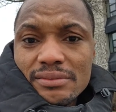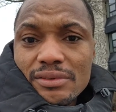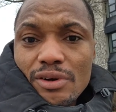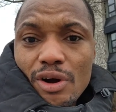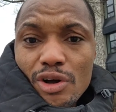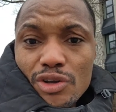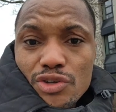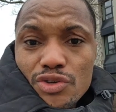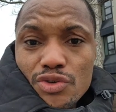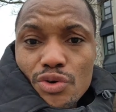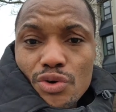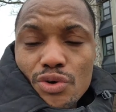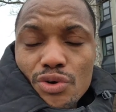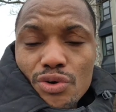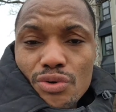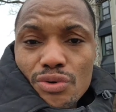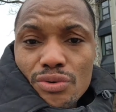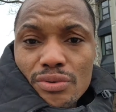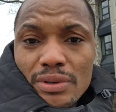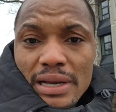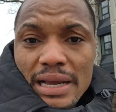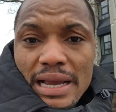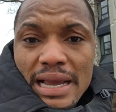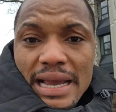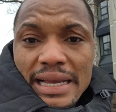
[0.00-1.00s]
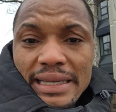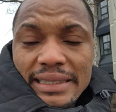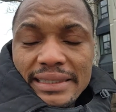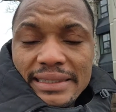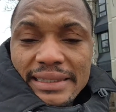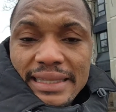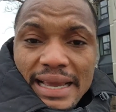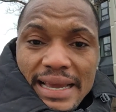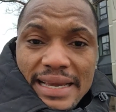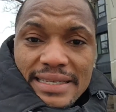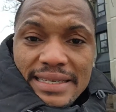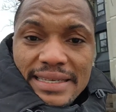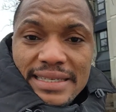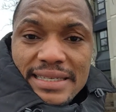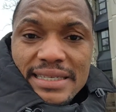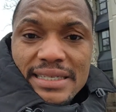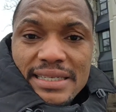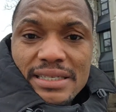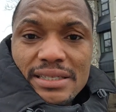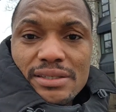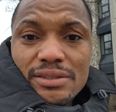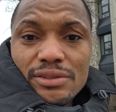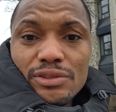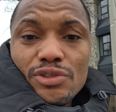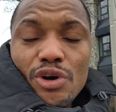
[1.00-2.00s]
also
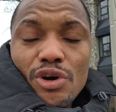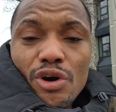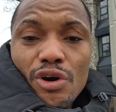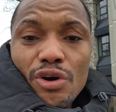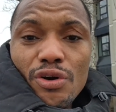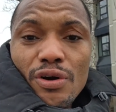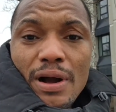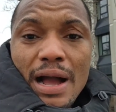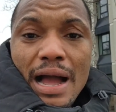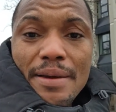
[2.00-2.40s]
tests your